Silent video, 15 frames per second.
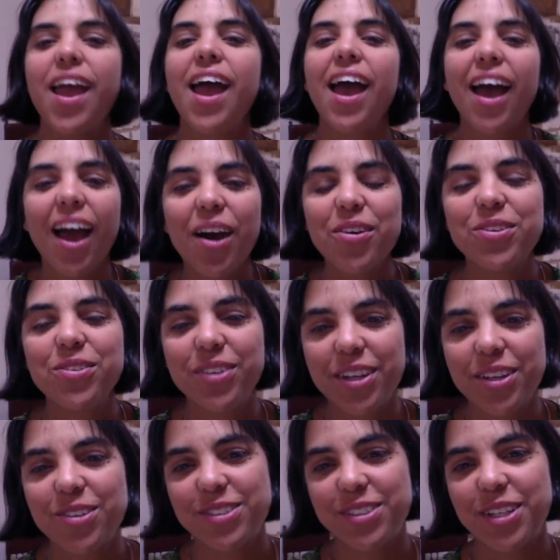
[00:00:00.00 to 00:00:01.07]
How do you get
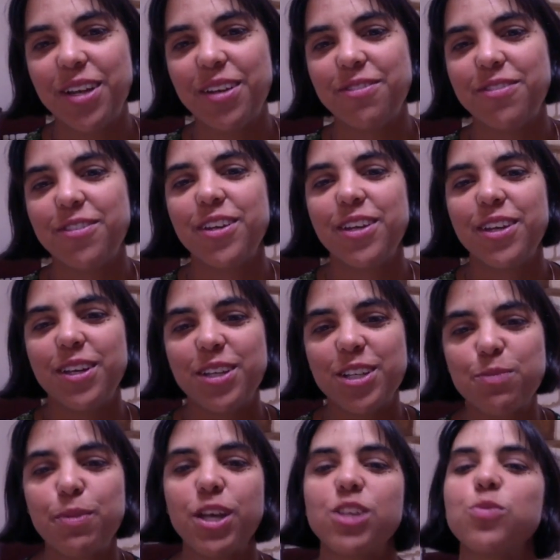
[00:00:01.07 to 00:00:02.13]
yourself in a
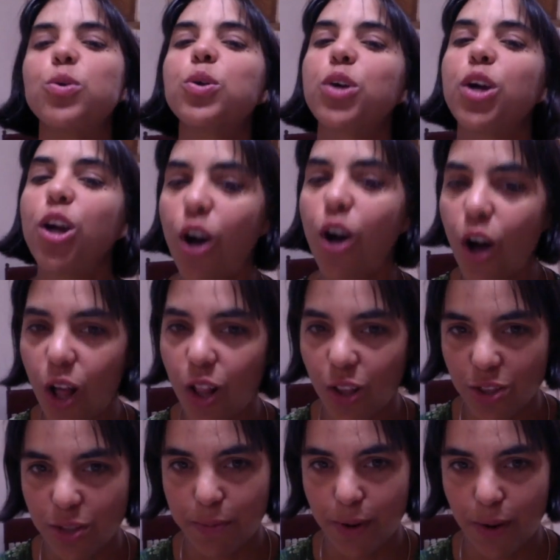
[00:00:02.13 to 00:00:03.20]
space where you can call
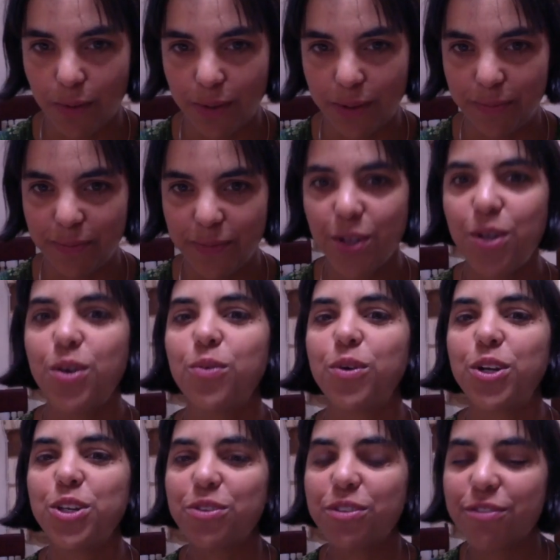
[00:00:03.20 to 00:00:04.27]
on the poem, or
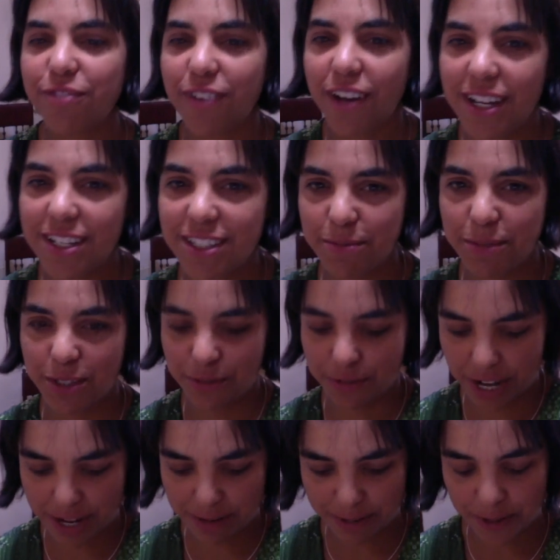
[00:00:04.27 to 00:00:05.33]
you can find something to
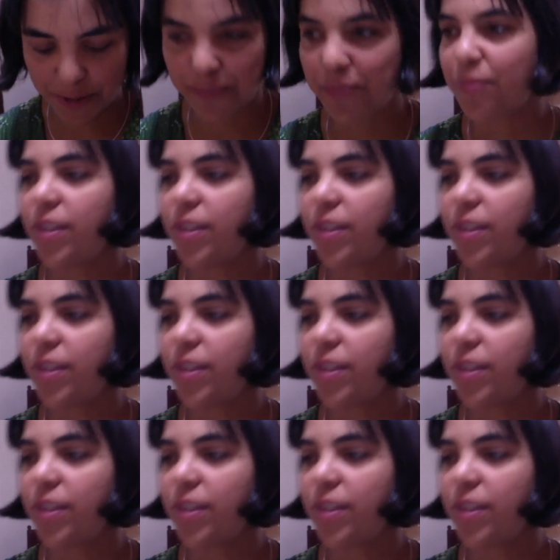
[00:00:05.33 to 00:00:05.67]
write about?